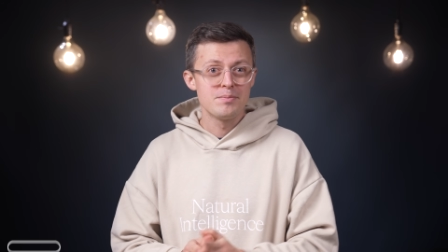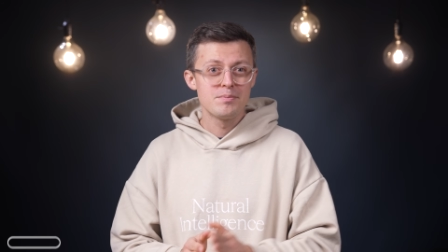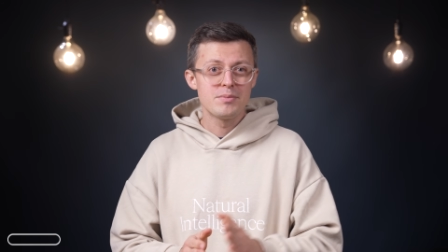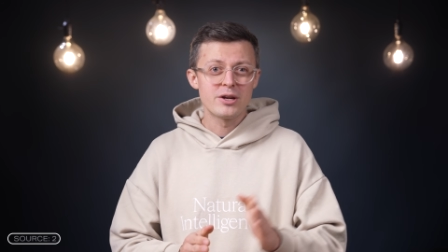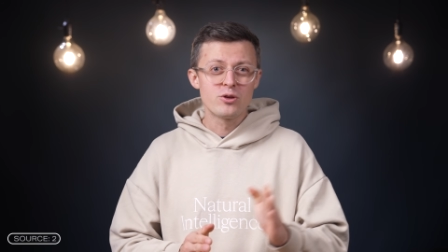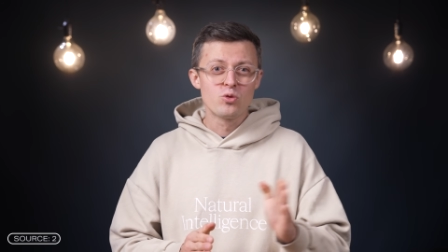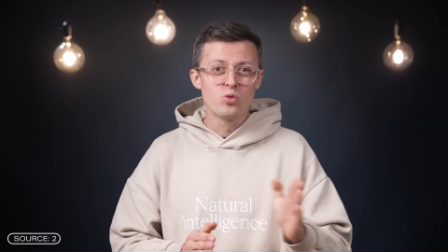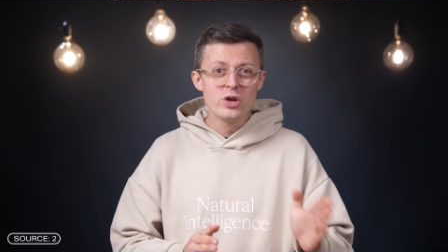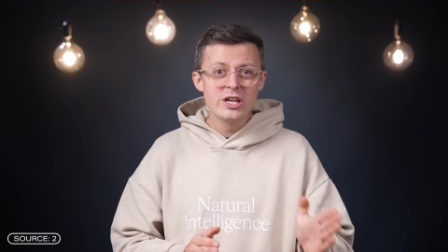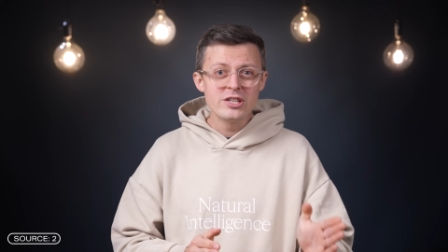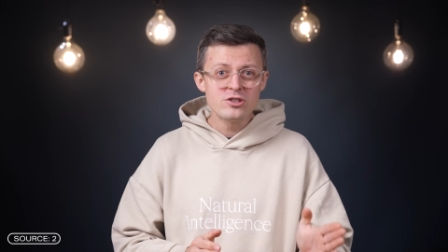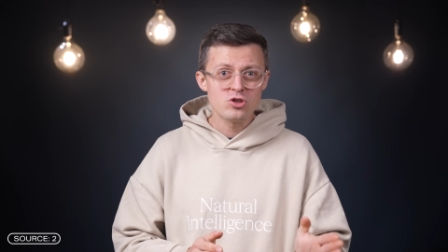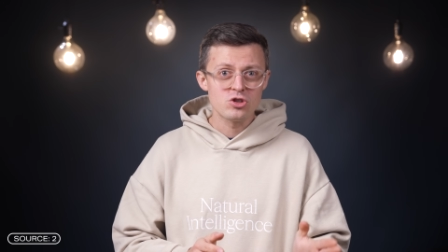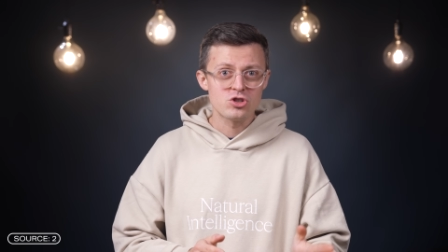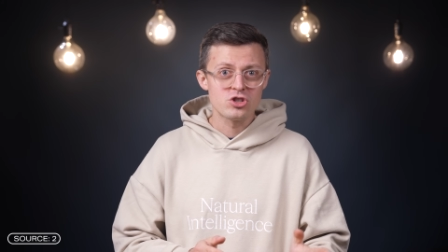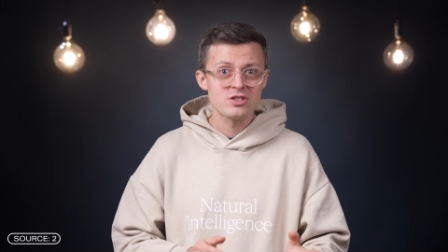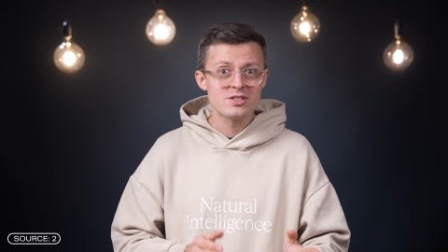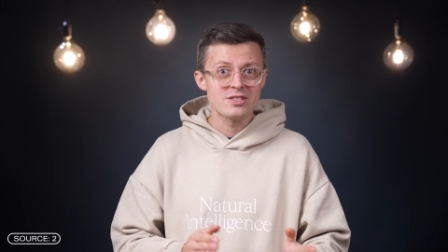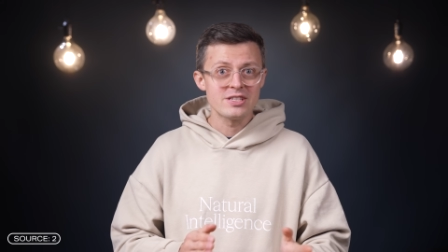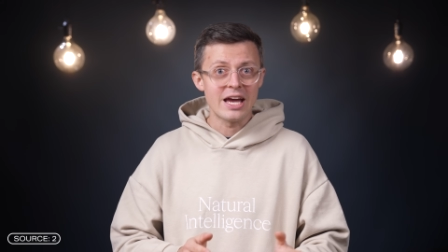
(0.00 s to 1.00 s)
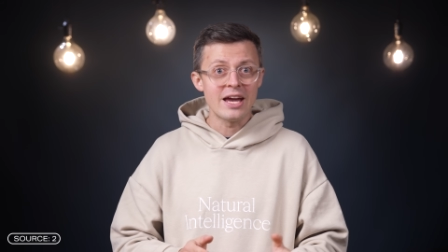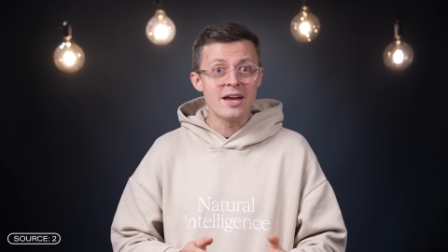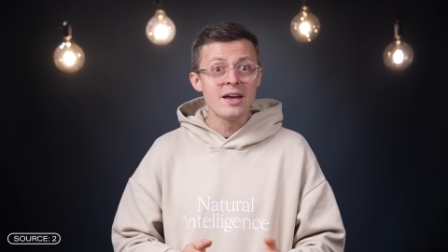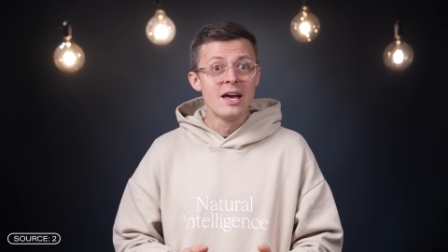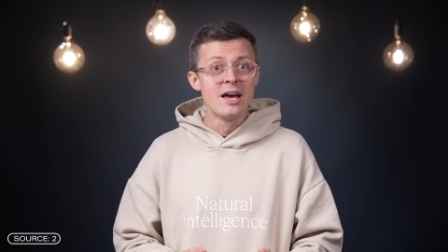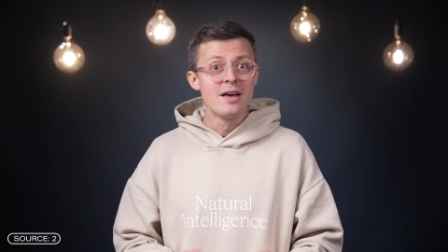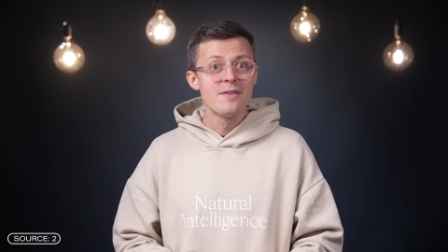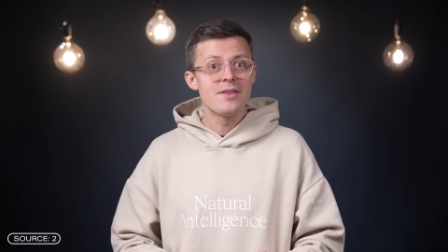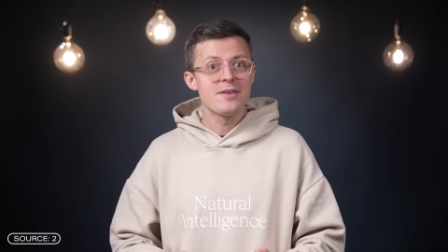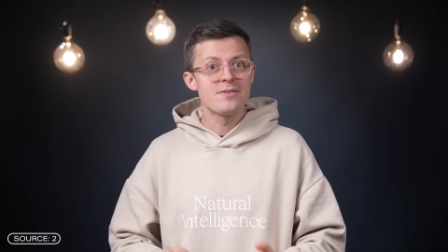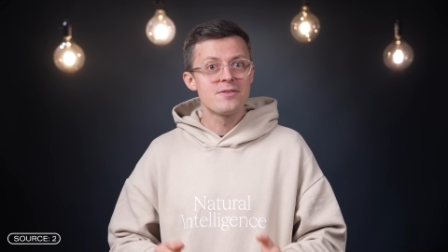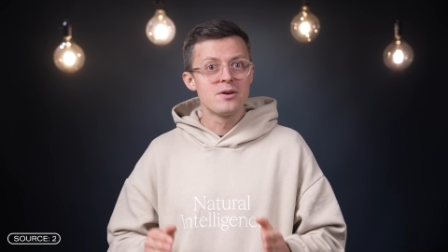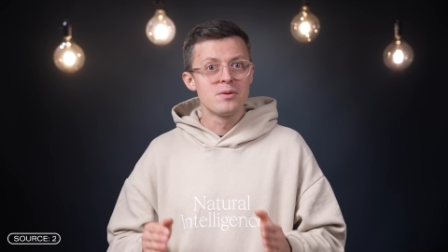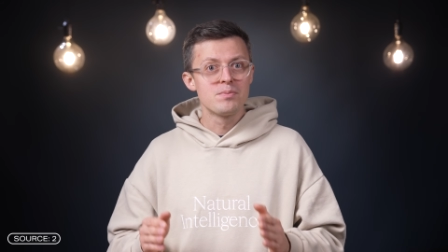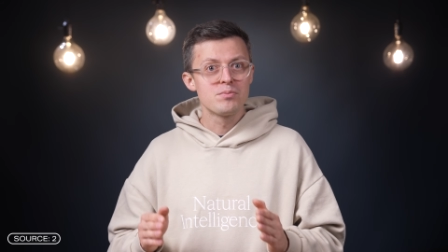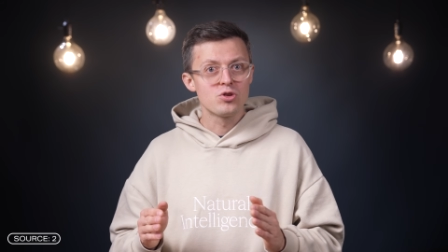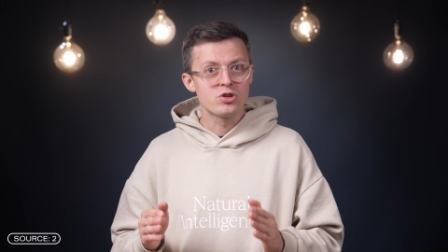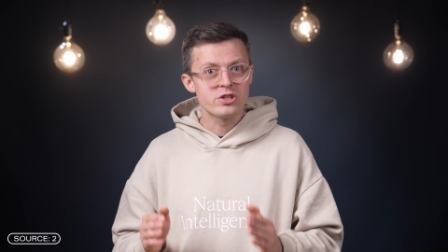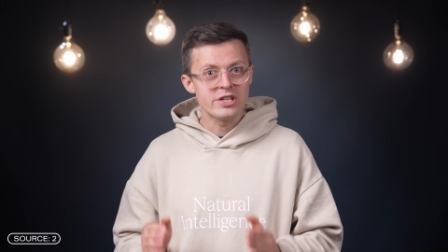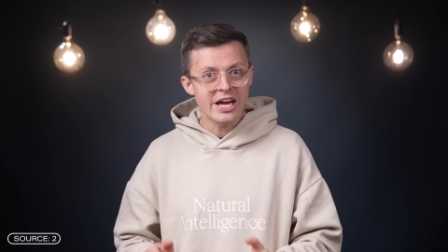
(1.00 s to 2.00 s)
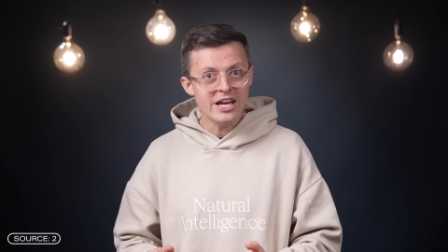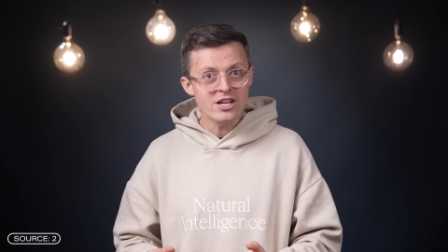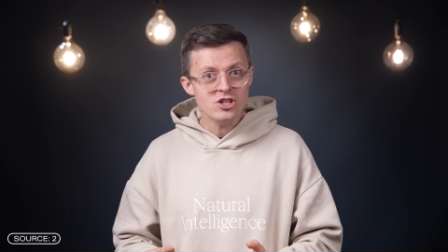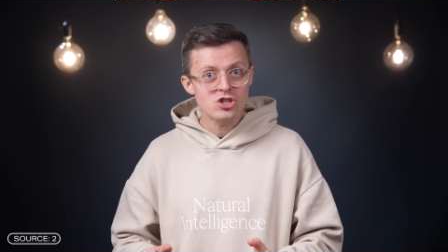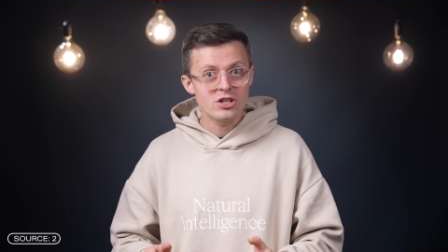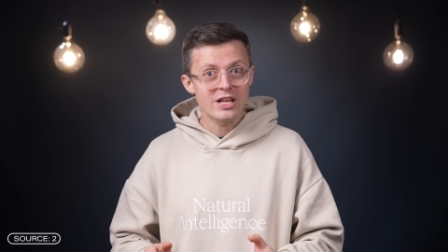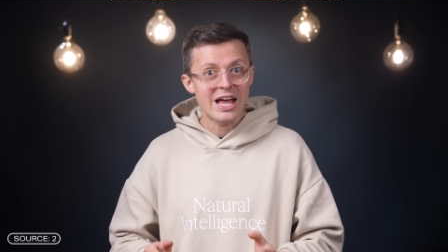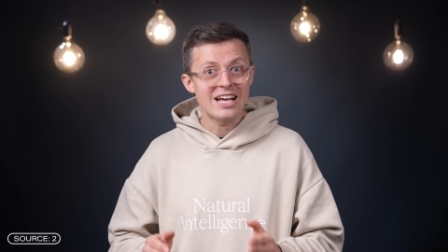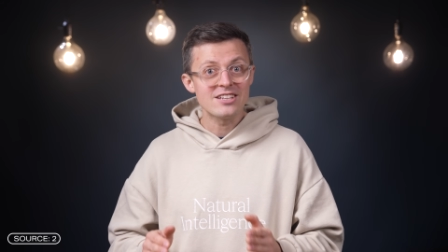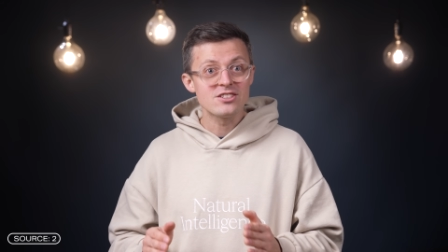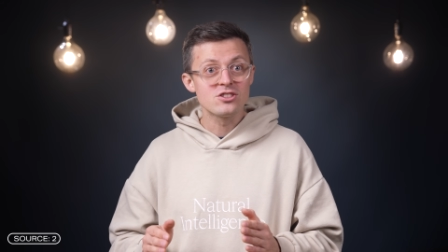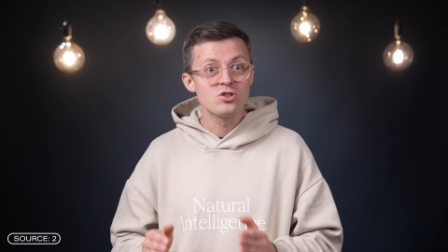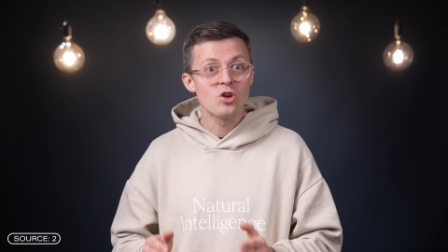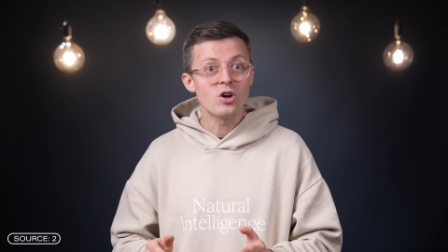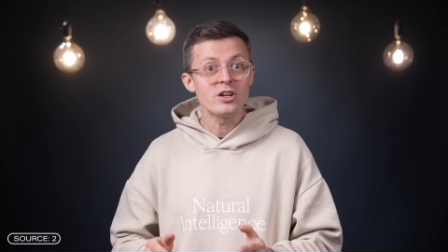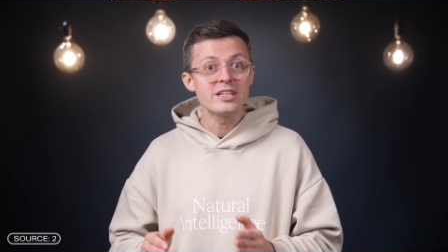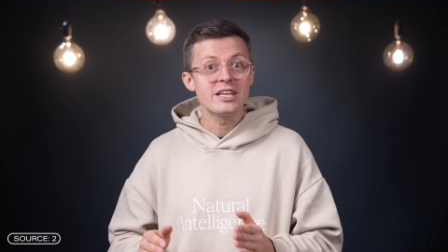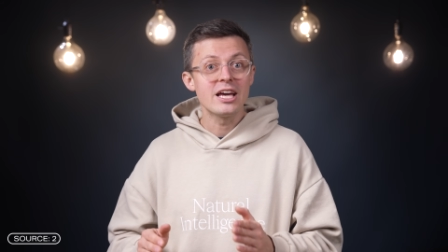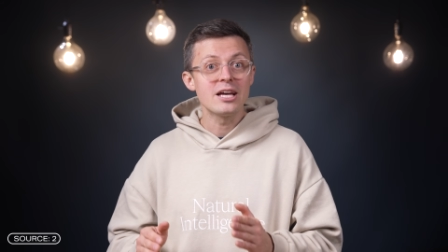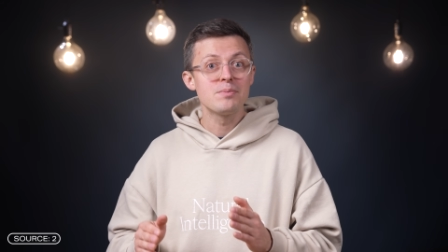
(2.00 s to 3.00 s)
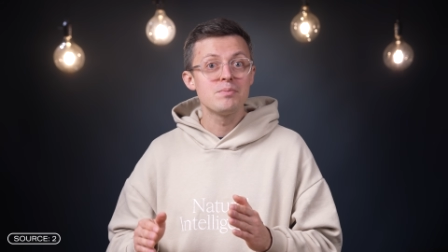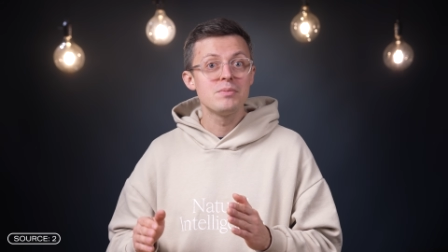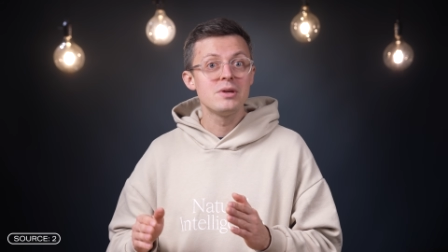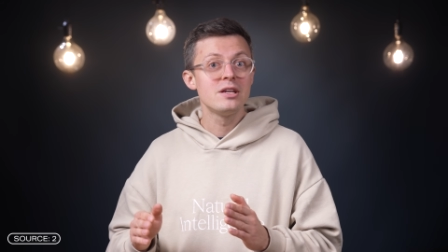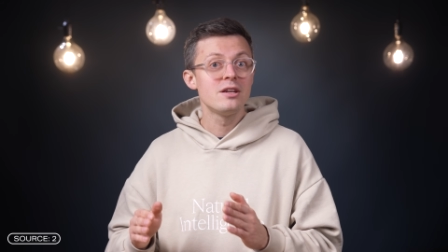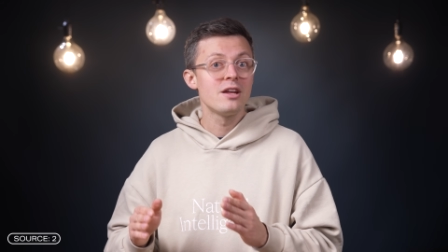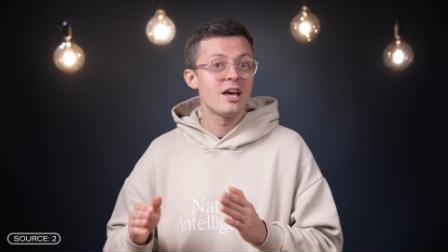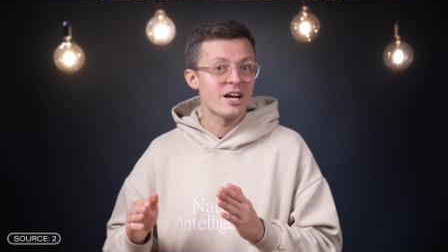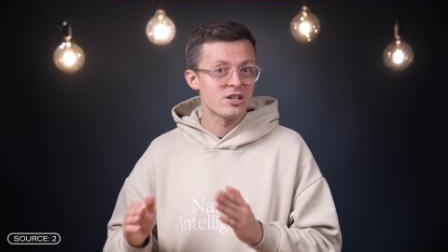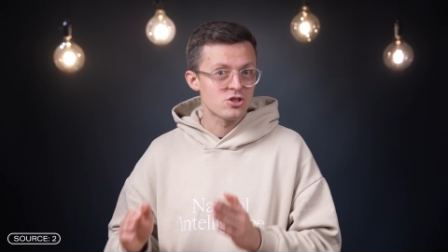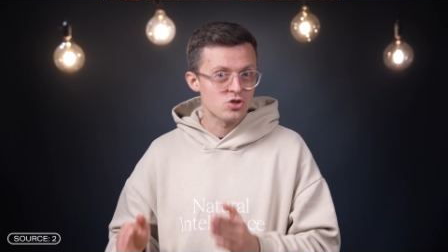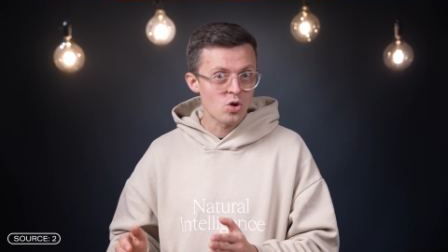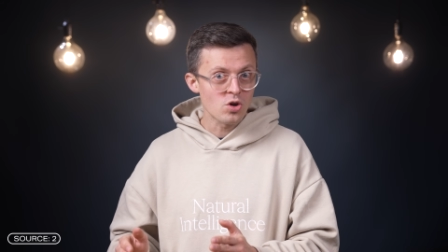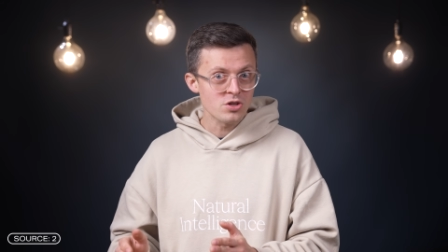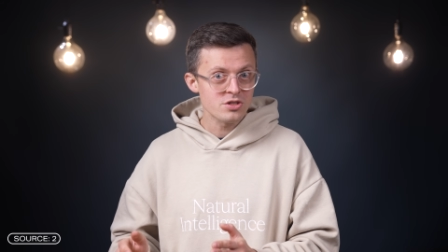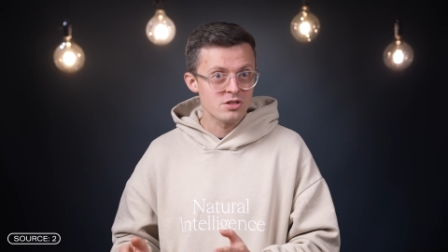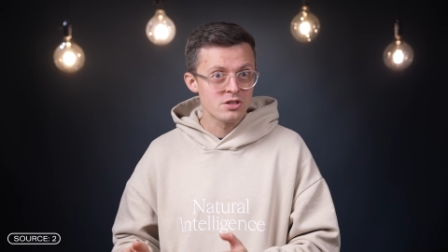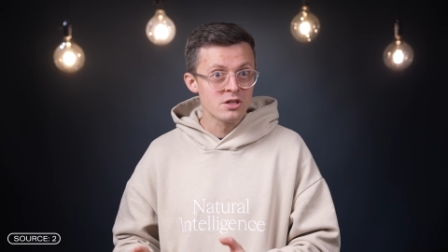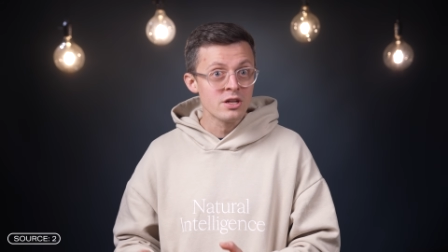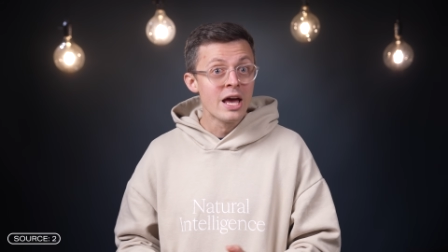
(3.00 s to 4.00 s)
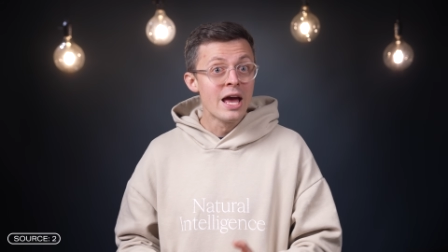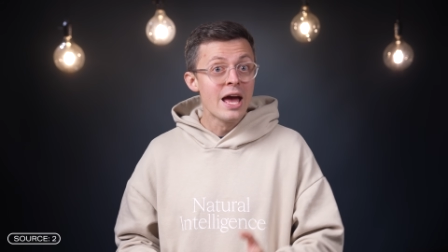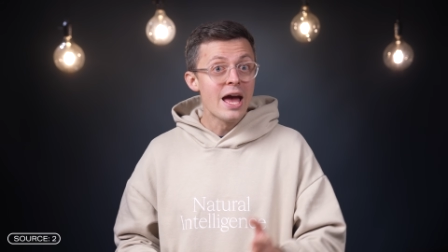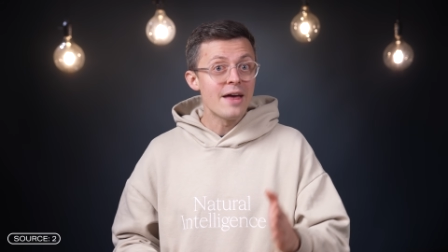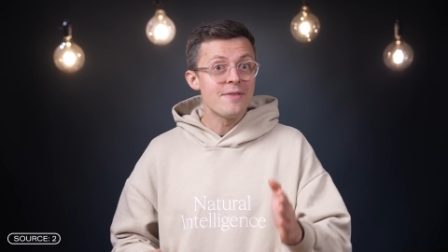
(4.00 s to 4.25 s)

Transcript: But researchers say that the potential has not yet been exhausted